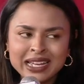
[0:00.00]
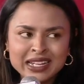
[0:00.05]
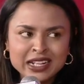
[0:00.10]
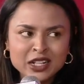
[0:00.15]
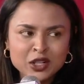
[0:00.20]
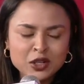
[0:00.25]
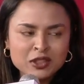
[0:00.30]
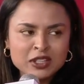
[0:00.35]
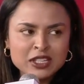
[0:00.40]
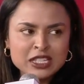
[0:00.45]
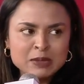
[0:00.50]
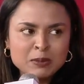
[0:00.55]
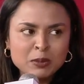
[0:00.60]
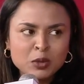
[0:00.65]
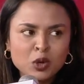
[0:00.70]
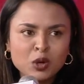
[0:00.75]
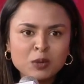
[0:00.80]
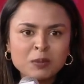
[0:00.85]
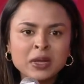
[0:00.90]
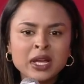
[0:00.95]
into this
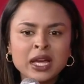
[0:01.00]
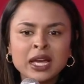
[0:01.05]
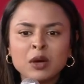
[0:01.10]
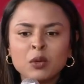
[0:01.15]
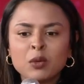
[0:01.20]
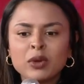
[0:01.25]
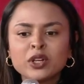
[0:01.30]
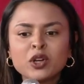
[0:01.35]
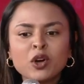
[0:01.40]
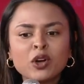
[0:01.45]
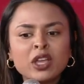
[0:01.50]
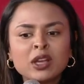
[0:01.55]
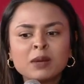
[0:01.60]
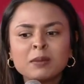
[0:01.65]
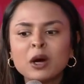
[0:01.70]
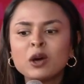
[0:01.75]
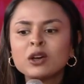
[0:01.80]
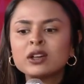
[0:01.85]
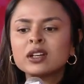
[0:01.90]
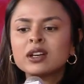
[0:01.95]
boom? We're talking
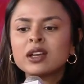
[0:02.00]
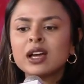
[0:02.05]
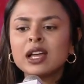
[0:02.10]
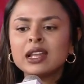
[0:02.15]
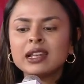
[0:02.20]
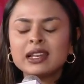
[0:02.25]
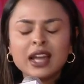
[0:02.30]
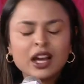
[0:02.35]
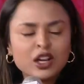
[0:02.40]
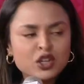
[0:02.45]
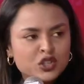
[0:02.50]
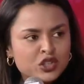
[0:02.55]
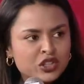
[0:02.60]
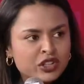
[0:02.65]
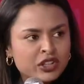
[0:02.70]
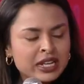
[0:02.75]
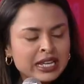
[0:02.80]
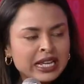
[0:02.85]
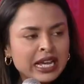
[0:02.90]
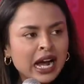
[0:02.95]
about
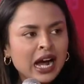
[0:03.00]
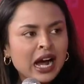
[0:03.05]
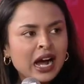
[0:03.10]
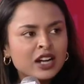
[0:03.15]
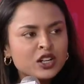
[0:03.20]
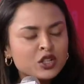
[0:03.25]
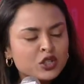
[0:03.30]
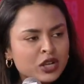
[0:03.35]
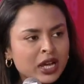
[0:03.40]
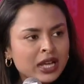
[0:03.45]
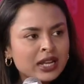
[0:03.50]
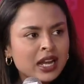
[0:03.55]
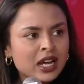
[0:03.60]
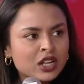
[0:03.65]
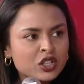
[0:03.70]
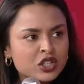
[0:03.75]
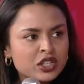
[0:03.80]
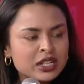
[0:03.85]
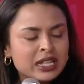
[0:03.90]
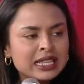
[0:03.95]
luxury, ultra
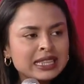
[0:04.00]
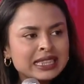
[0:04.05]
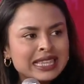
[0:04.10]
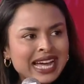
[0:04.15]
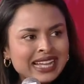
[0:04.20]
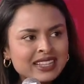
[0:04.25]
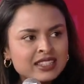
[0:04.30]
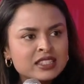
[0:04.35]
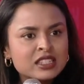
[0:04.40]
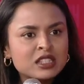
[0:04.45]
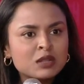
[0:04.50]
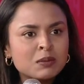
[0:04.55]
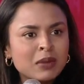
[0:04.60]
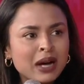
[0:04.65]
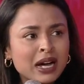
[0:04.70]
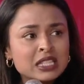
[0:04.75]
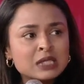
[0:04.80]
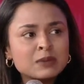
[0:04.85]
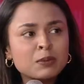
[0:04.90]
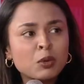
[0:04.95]
luxury. That's the
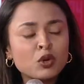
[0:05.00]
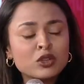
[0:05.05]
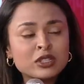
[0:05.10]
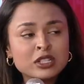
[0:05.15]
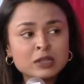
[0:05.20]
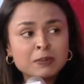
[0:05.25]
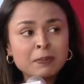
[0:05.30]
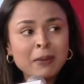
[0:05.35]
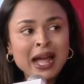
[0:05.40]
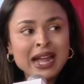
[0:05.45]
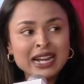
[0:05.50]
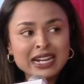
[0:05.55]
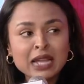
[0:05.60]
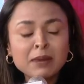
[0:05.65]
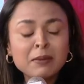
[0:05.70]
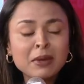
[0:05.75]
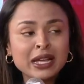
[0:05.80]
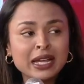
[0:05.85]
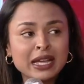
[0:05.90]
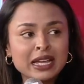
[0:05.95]
buzz
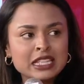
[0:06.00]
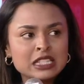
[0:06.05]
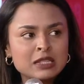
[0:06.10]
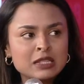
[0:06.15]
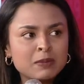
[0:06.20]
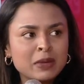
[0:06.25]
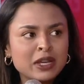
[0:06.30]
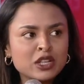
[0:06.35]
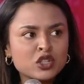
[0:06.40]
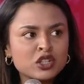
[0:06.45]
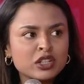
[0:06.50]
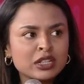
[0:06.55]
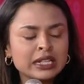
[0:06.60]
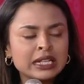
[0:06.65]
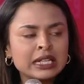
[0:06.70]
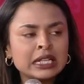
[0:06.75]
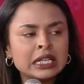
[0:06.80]
post-pandemic especially.